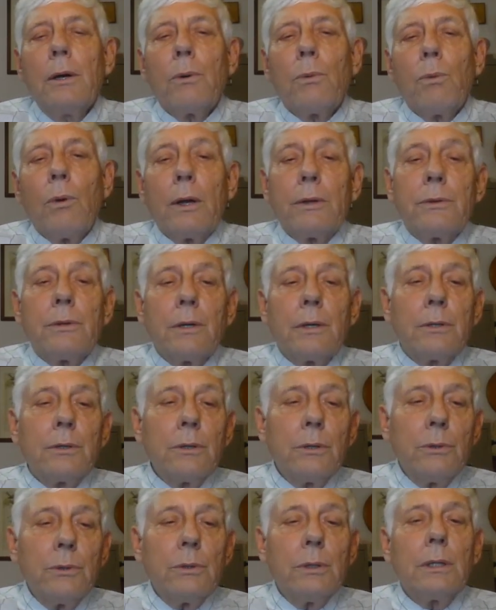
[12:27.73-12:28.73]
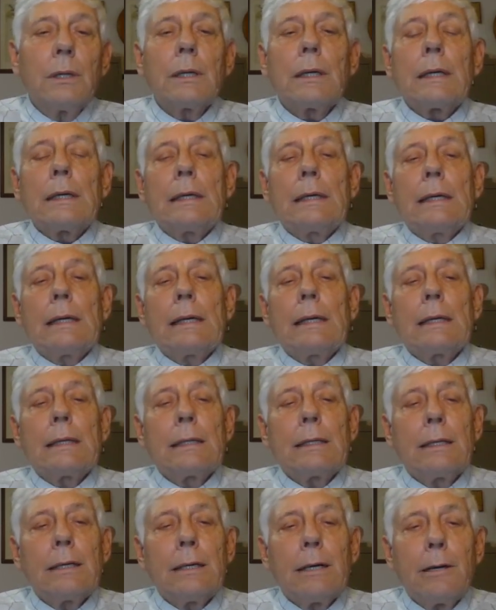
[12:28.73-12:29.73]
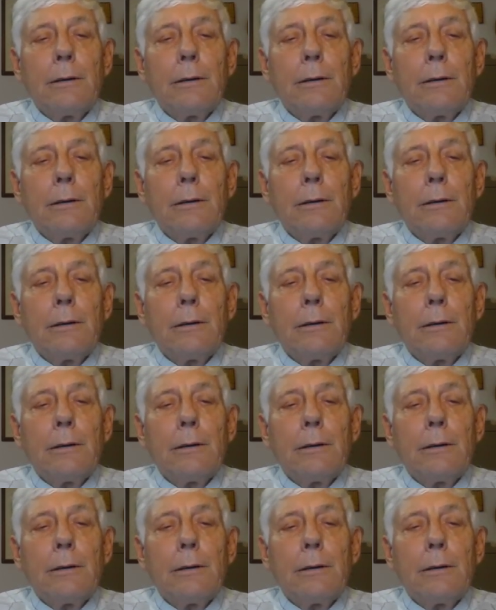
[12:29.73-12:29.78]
what they do, and